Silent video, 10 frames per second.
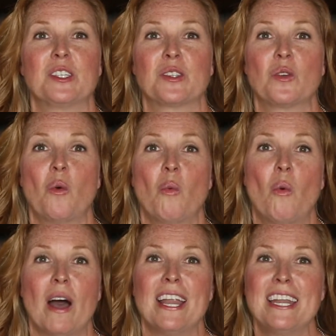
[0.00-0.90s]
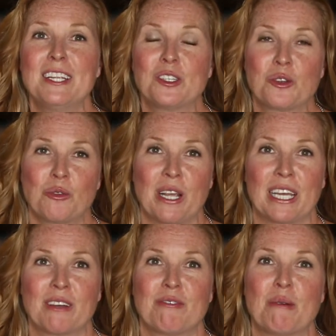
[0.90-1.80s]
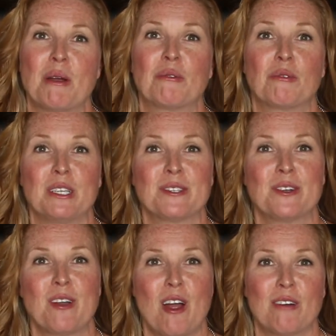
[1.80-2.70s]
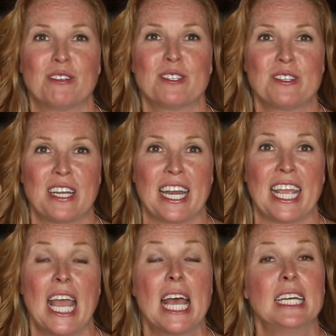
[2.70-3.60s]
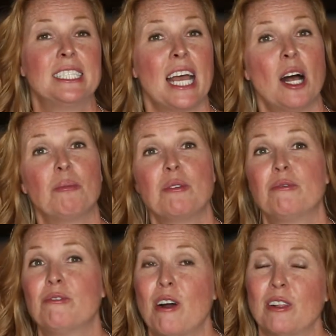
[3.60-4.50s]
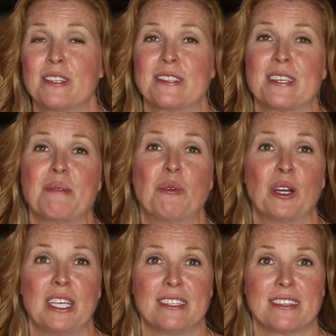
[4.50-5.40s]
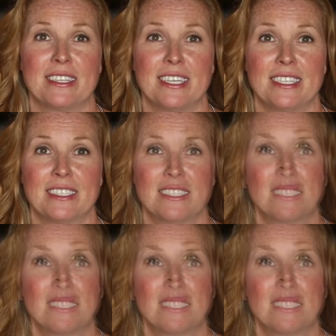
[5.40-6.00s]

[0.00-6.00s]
just one trick from a recent Harvard study to help you fall asleep more easily.